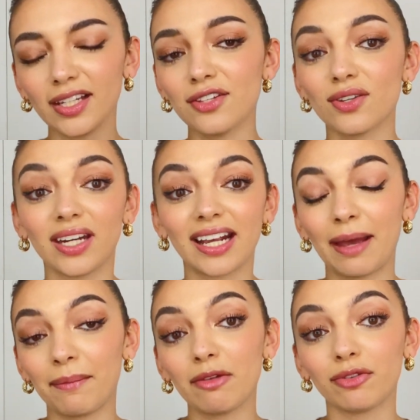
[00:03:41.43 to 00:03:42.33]
So they
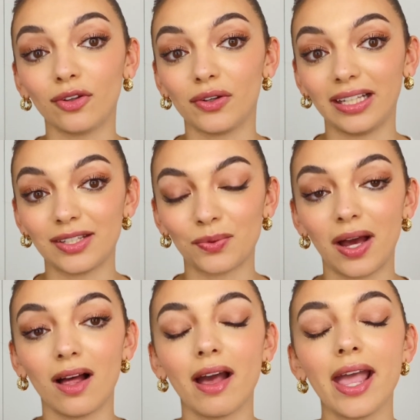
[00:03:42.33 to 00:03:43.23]
can be floral as
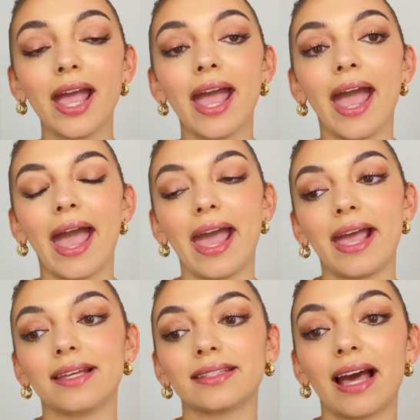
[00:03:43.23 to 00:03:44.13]
well, and